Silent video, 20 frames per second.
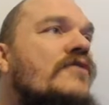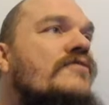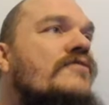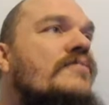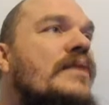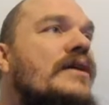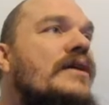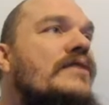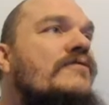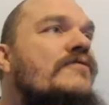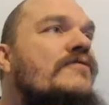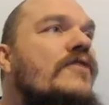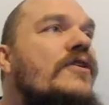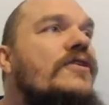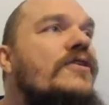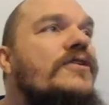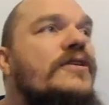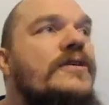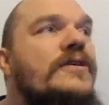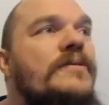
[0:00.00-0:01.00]
by
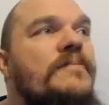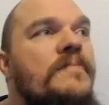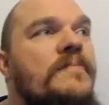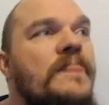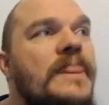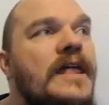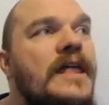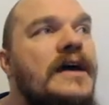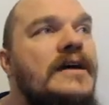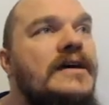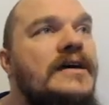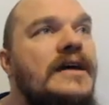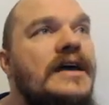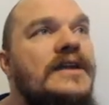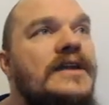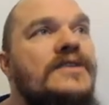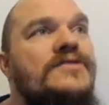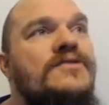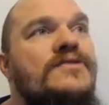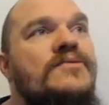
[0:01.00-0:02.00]
default.
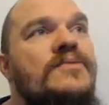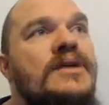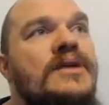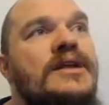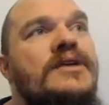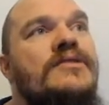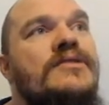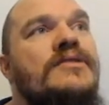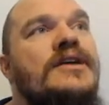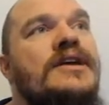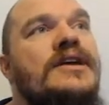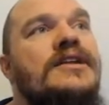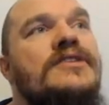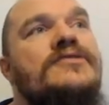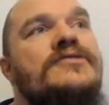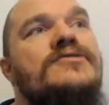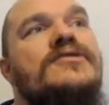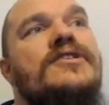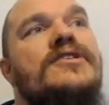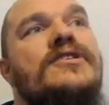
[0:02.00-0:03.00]
It is a really good idea
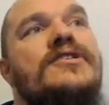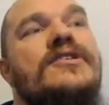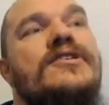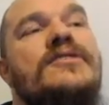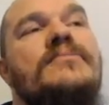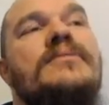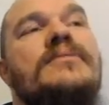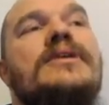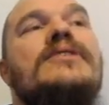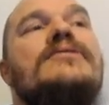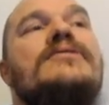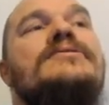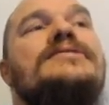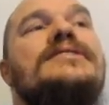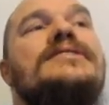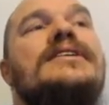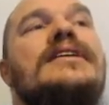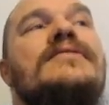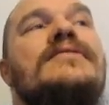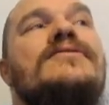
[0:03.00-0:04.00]
to turn it on because
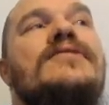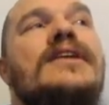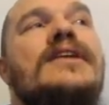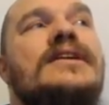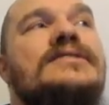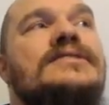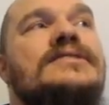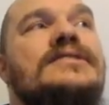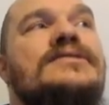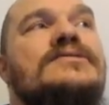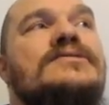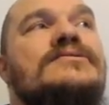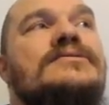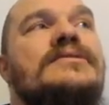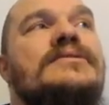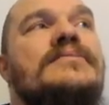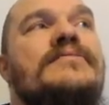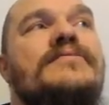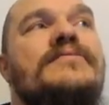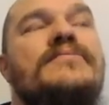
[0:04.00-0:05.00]
it gives you access to
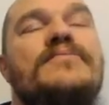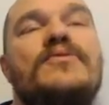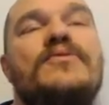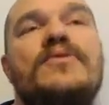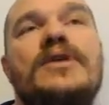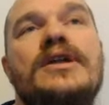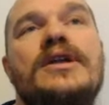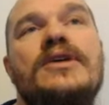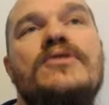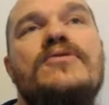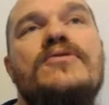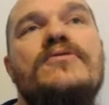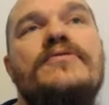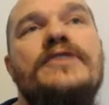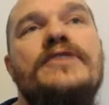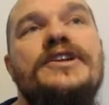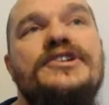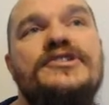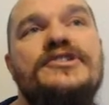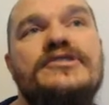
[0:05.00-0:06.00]
some really cool
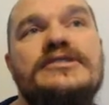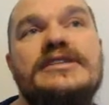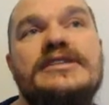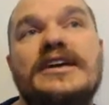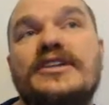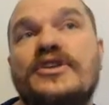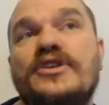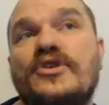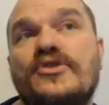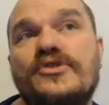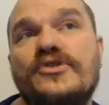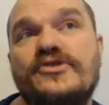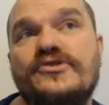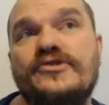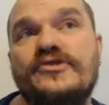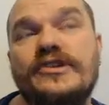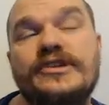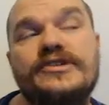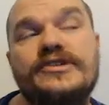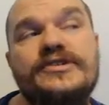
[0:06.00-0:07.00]
features like the auto
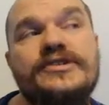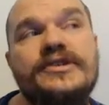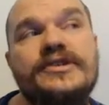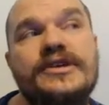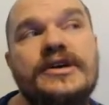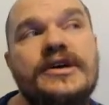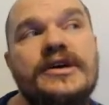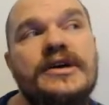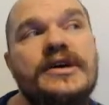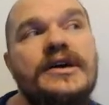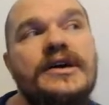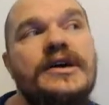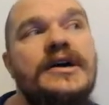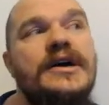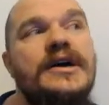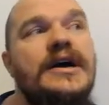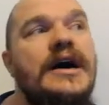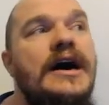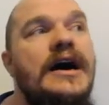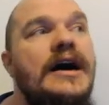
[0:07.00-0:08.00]
struts.
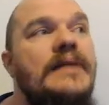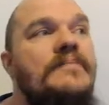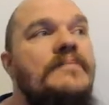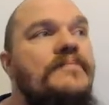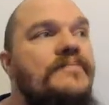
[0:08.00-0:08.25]
Um,